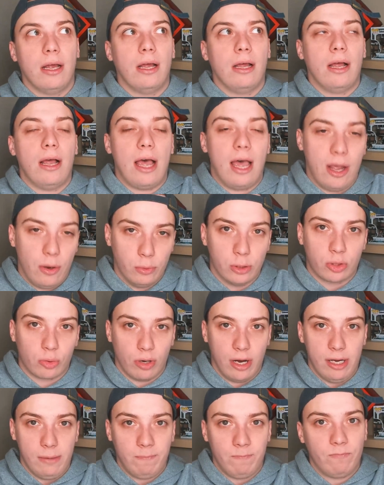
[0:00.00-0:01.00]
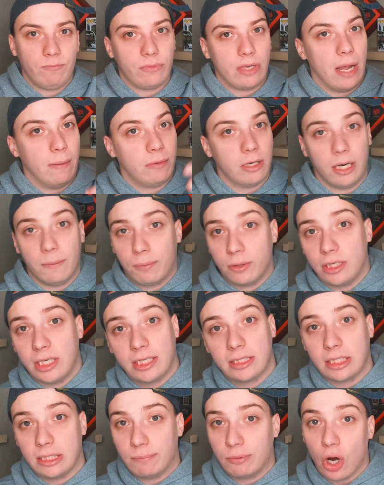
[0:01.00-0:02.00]
I was right. I'm going to predict
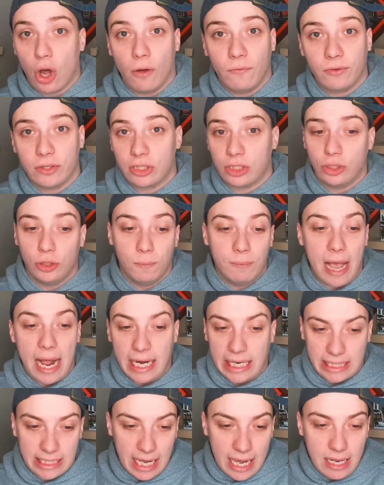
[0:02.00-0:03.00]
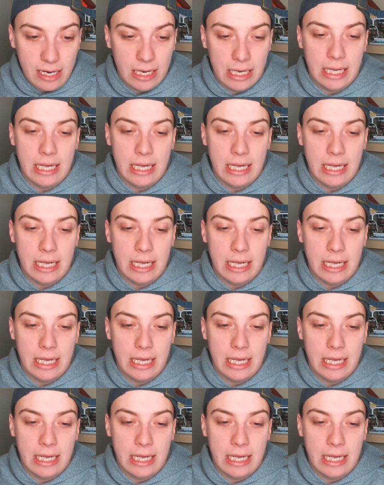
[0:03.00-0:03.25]
the Dolphins to do bad again,